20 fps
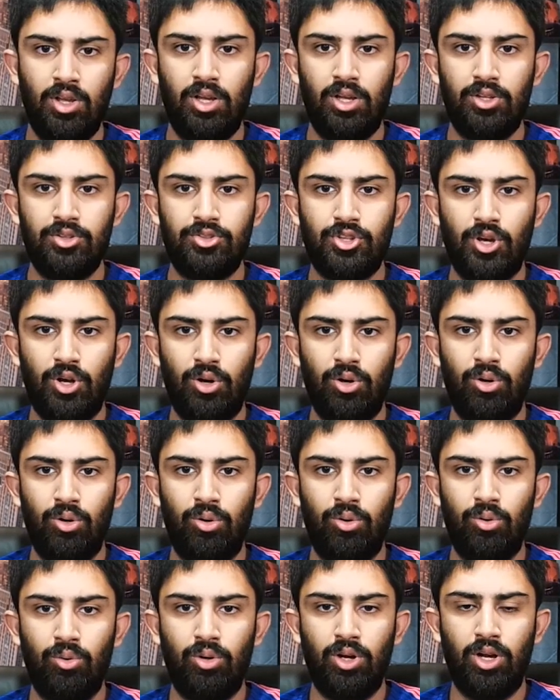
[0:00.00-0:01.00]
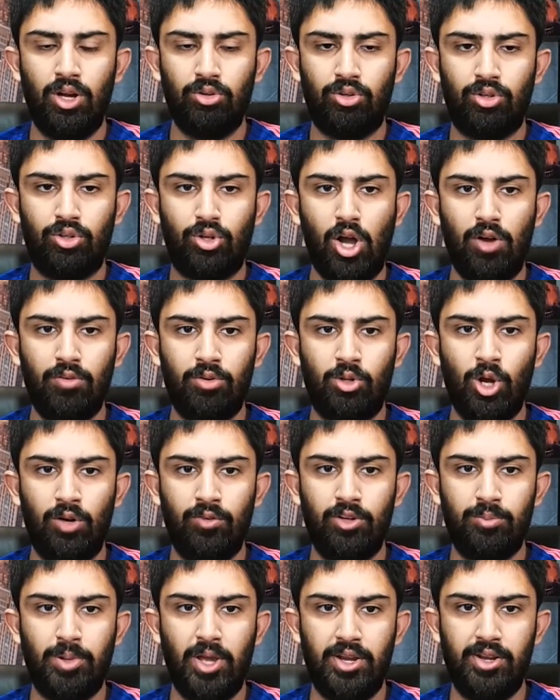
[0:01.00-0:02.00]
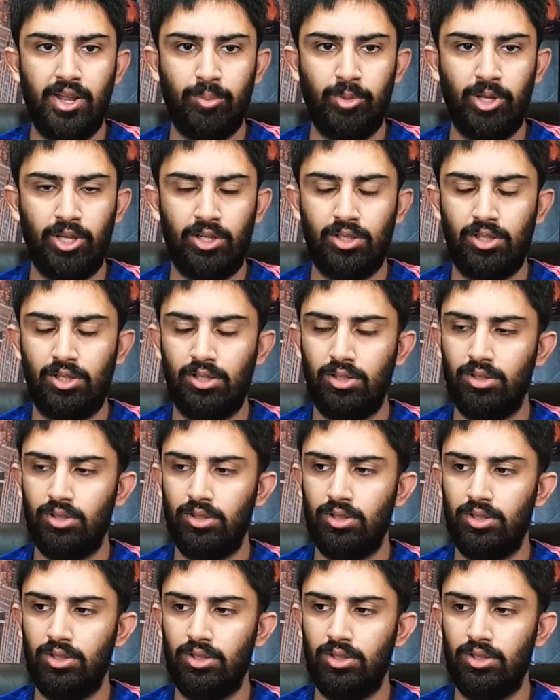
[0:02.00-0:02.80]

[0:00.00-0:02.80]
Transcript: So, COVID pandemic,